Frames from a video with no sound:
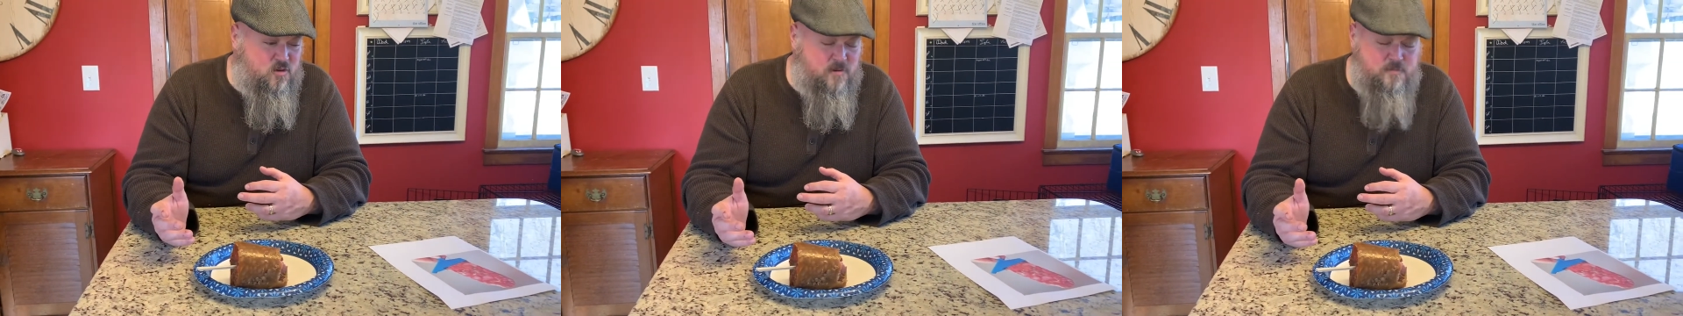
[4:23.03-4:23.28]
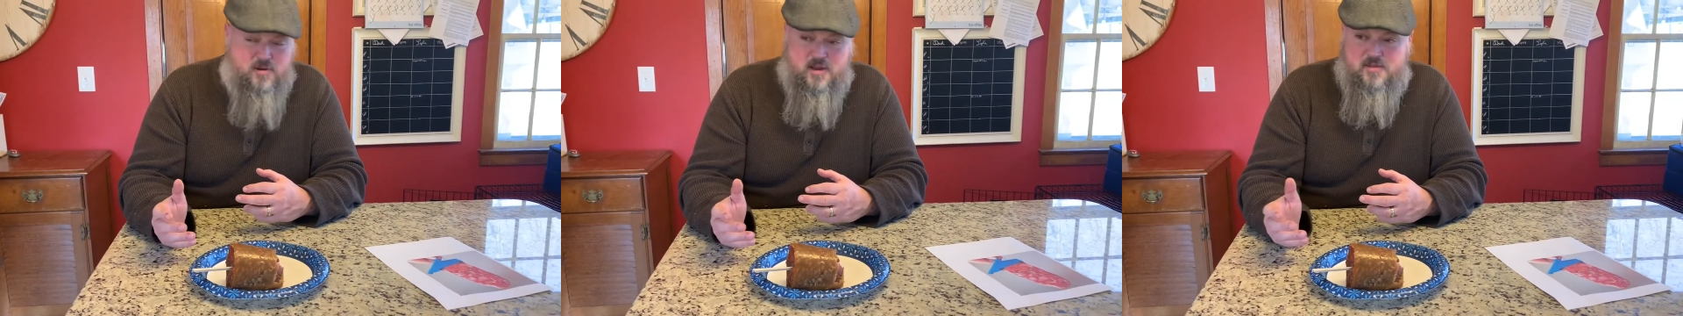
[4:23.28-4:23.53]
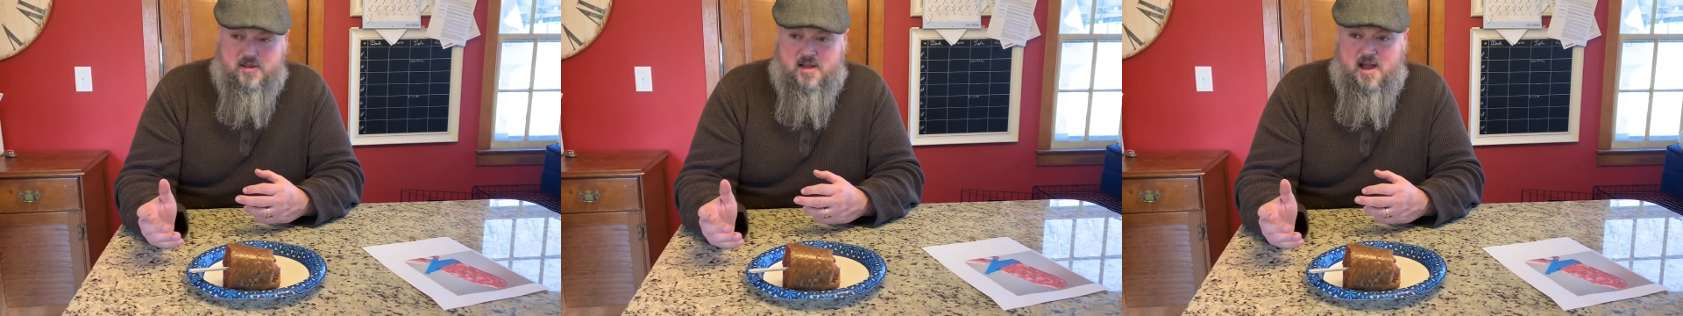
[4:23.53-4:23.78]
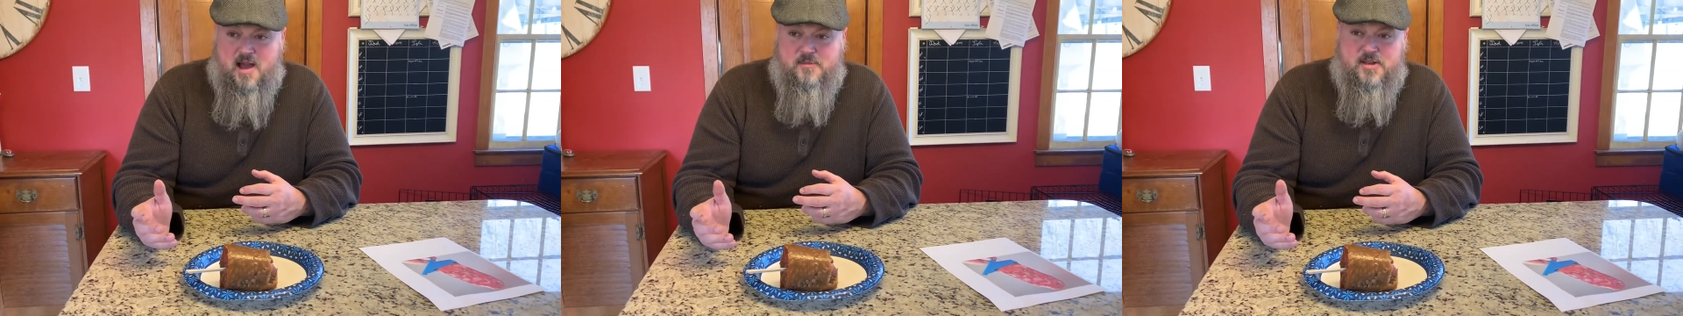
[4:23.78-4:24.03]
to put it in the
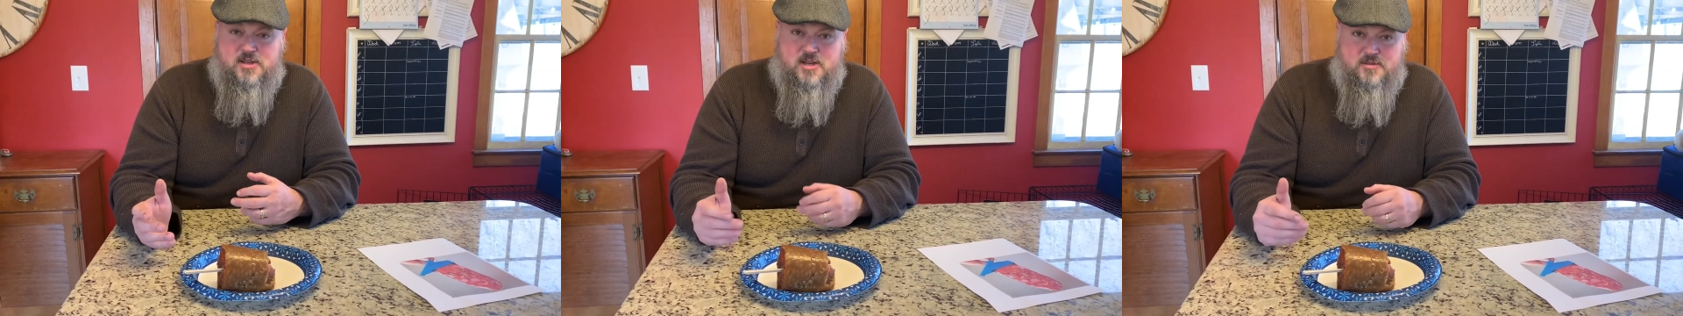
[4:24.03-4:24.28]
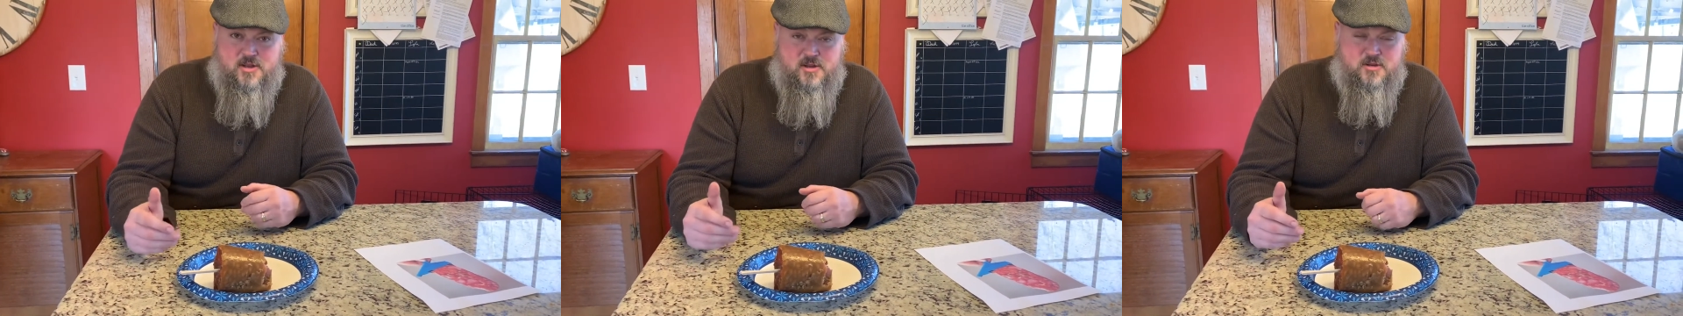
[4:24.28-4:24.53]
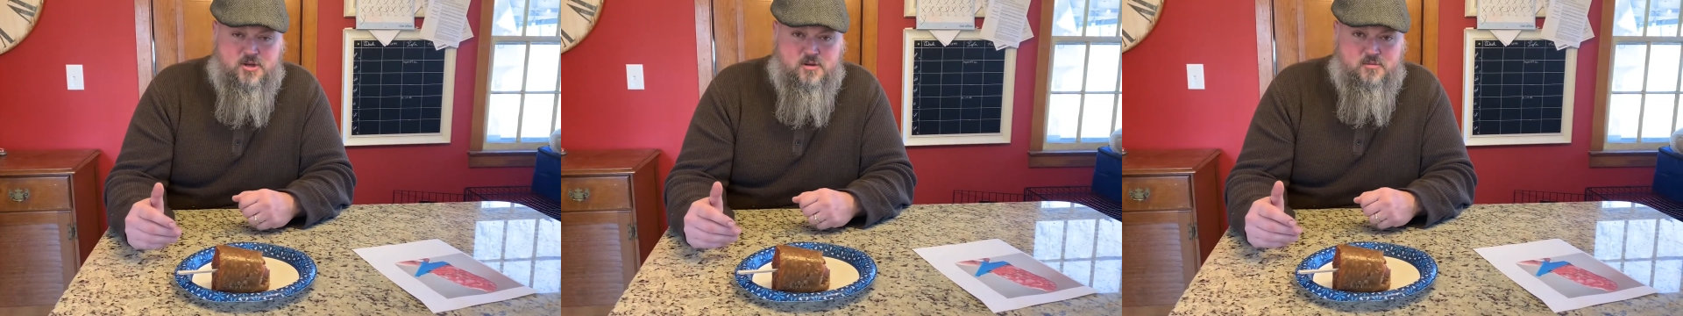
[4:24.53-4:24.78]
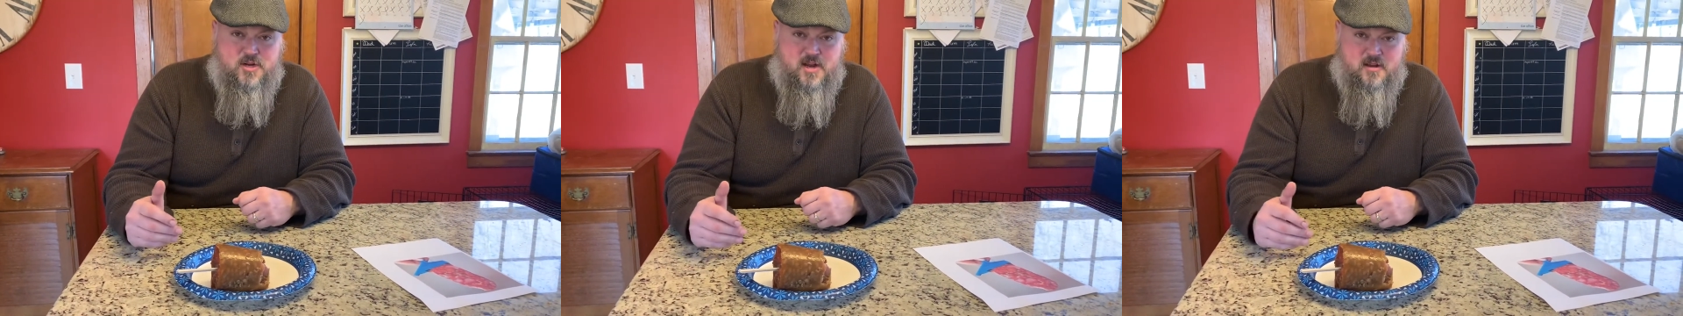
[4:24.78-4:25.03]
comments on the YouTube
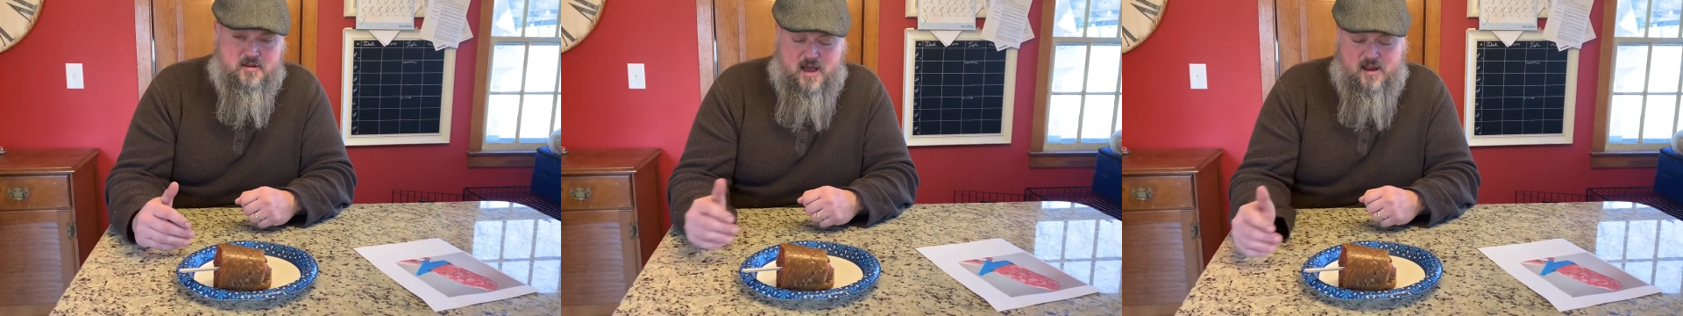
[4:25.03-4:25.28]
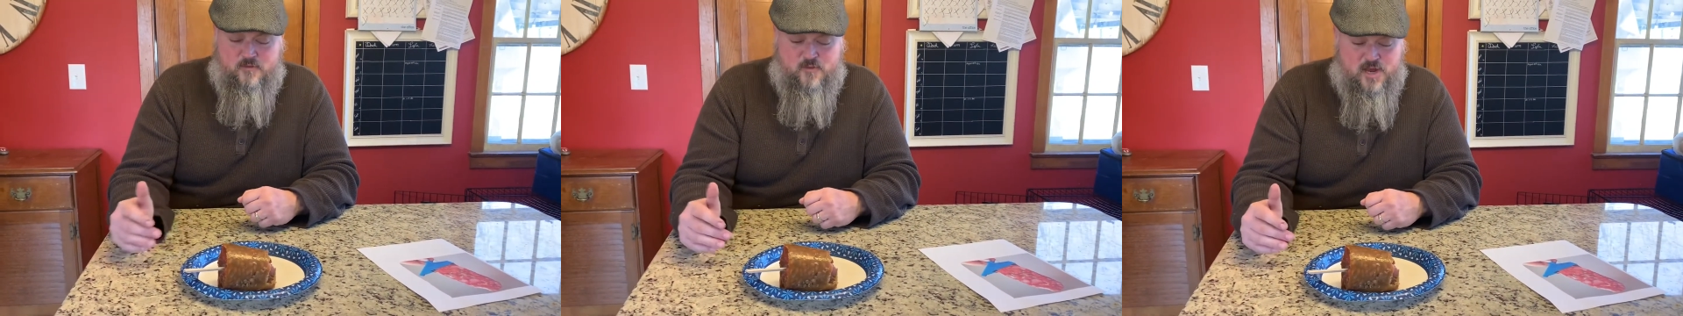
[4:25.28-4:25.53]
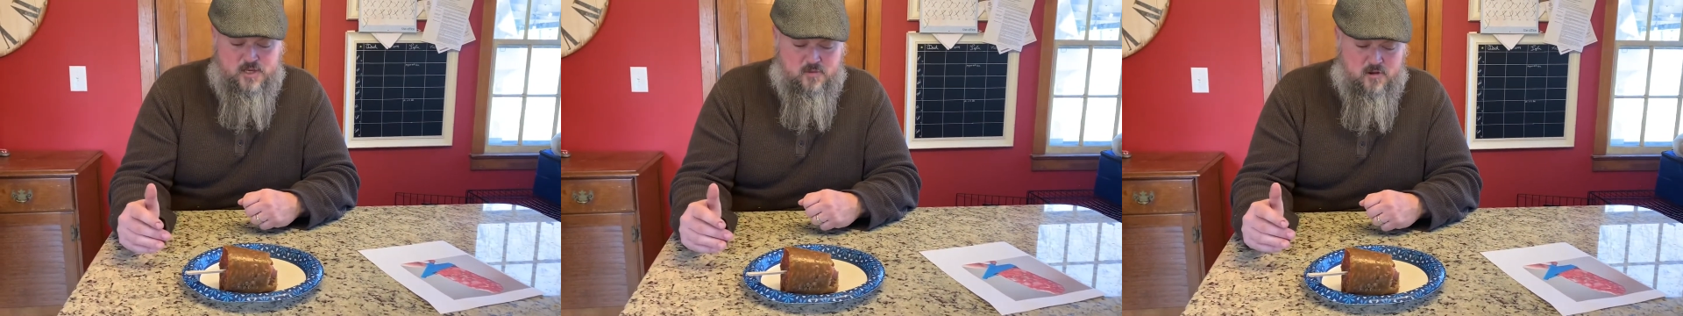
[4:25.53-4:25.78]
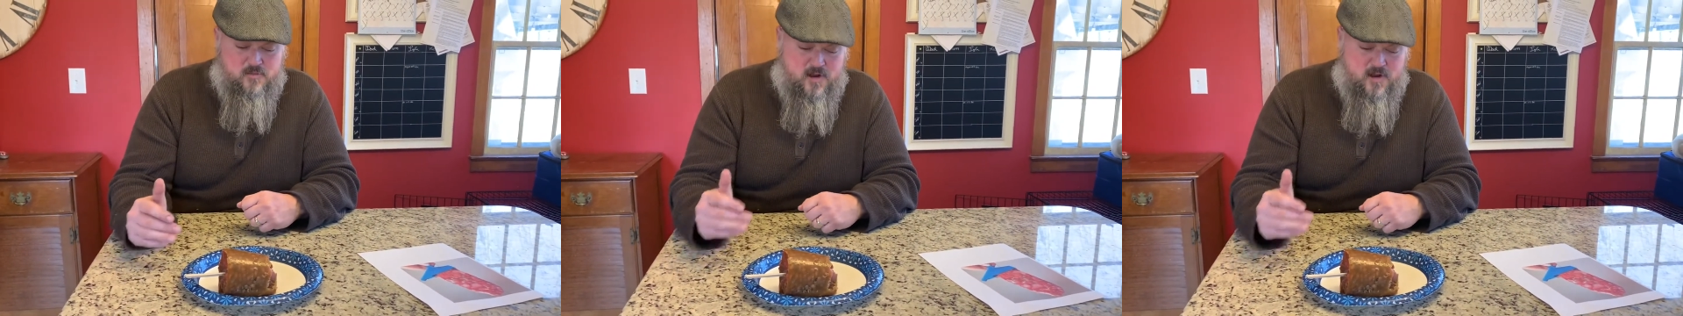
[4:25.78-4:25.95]
channel, not on Facebook, but on the